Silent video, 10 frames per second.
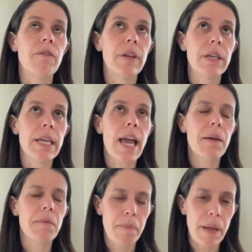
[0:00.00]

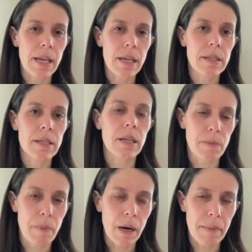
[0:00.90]
vignette-based
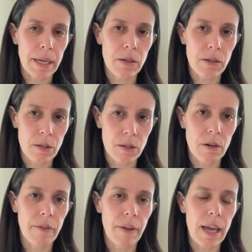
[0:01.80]
experimental
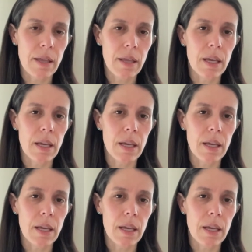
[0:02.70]
survey